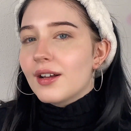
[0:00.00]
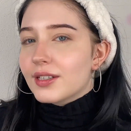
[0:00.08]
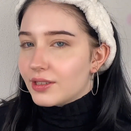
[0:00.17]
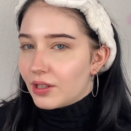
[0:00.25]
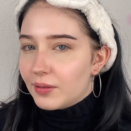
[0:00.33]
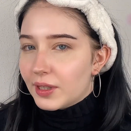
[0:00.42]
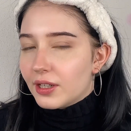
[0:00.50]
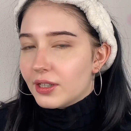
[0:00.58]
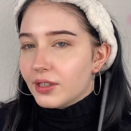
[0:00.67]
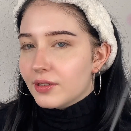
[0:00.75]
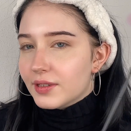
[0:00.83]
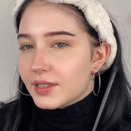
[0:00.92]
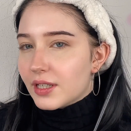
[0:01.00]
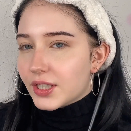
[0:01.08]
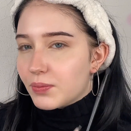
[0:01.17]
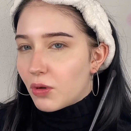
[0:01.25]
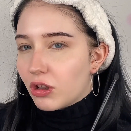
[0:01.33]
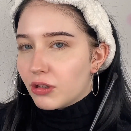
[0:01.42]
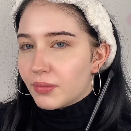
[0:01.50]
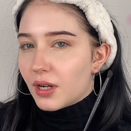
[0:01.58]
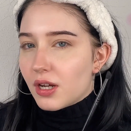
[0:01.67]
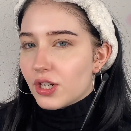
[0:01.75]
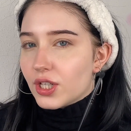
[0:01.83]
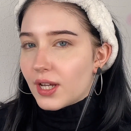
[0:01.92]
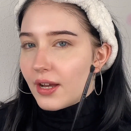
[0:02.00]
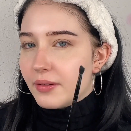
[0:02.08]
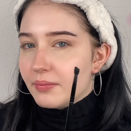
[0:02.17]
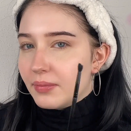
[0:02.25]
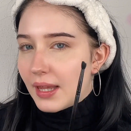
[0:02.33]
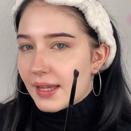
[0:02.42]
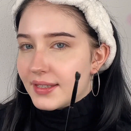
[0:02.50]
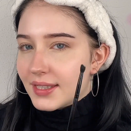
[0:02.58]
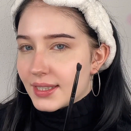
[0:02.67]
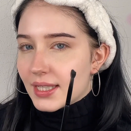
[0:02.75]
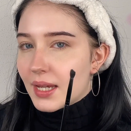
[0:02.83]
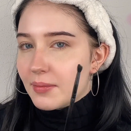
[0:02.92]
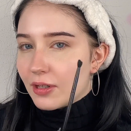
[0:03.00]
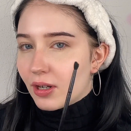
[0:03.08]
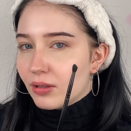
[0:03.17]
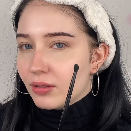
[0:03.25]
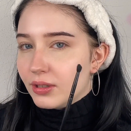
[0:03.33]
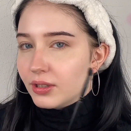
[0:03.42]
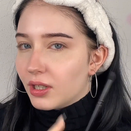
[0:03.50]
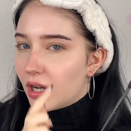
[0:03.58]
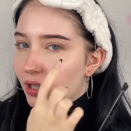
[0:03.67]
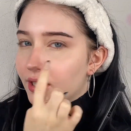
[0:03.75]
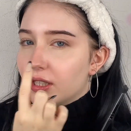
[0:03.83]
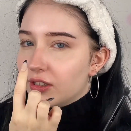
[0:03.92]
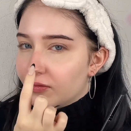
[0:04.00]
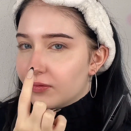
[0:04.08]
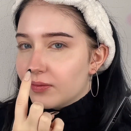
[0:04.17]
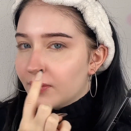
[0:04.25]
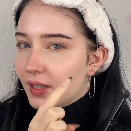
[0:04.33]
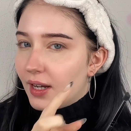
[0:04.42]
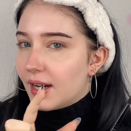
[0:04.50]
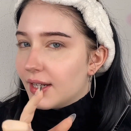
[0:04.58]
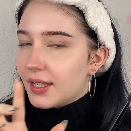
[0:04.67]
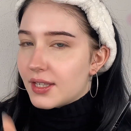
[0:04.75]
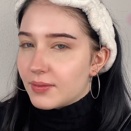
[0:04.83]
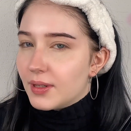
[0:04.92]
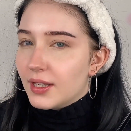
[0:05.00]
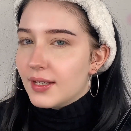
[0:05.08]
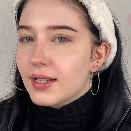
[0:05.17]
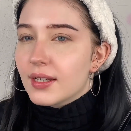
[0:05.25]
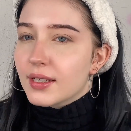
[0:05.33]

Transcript: so we're gonna use a smaller brush and blend the same color underneath the eye as well.